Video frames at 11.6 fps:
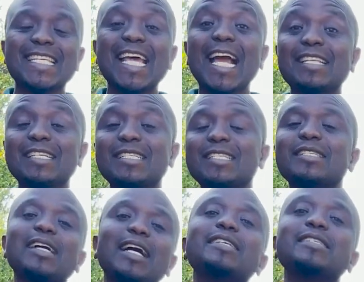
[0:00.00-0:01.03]
hectares in
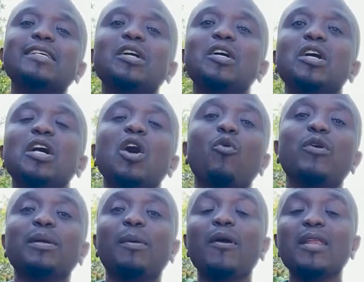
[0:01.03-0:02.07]
size, with
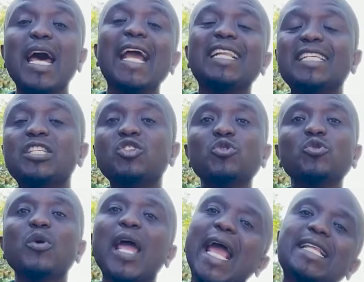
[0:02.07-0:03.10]
about 92
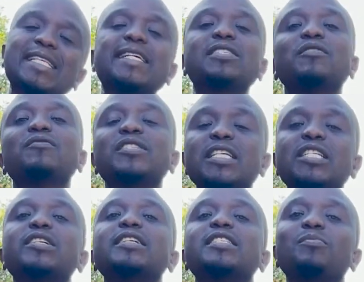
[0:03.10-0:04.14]
hectares of
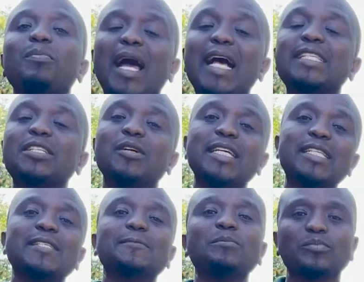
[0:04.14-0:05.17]
citrus planted on it.
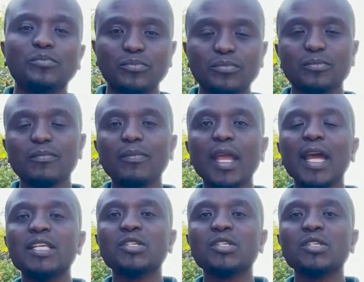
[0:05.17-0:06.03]
And it's